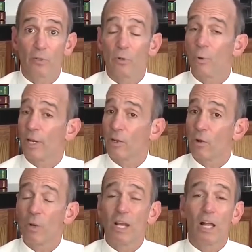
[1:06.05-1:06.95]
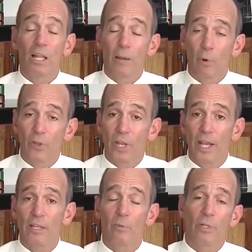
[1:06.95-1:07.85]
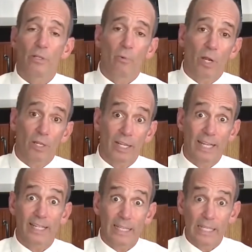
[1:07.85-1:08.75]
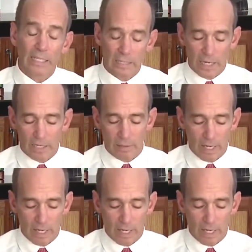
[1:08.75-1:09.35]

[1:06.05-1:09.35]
You don't want to go a lot more than 8. You really want to get at least 6.